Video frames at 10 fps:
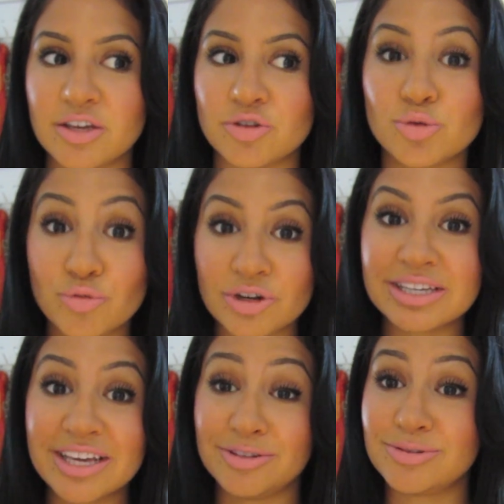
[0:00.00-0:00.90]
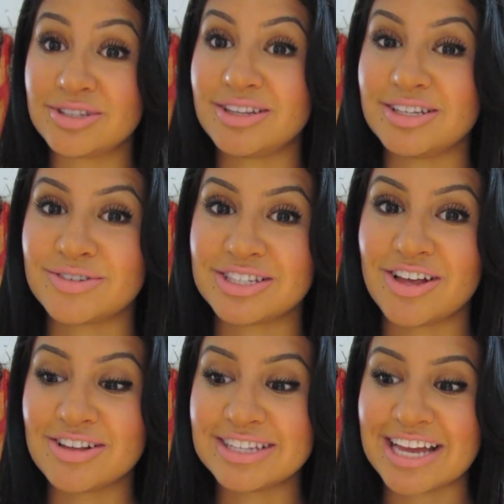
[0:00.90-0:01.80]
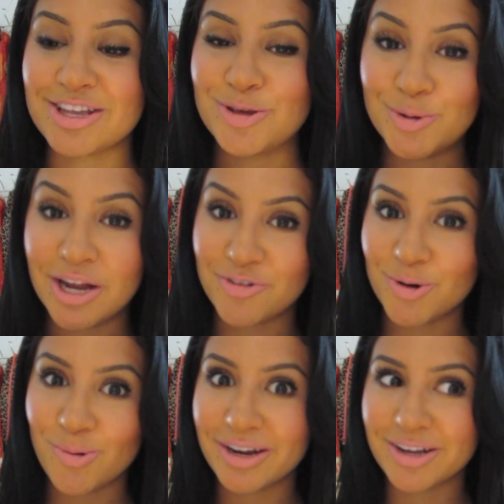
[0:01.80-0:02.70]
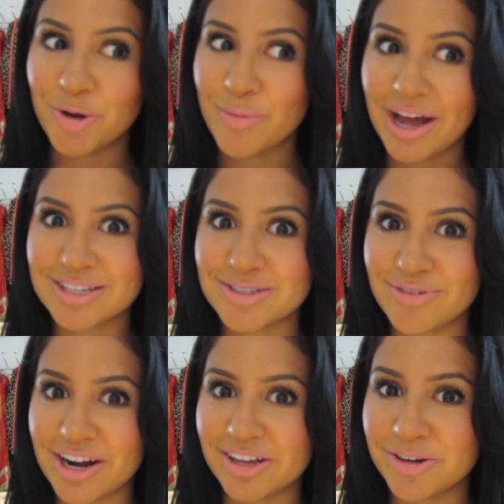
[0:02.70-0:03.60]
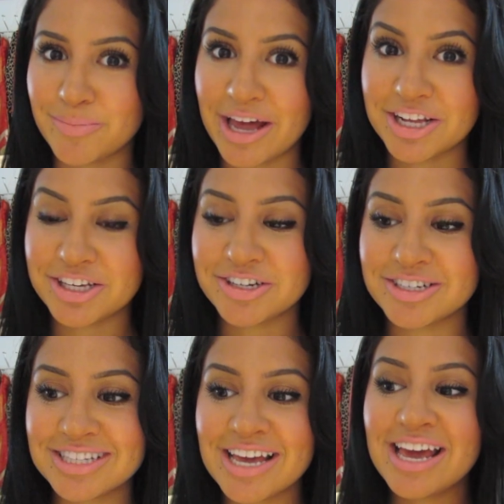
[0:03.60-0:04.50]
you really get used to these results and you never want to go back to regular manicures.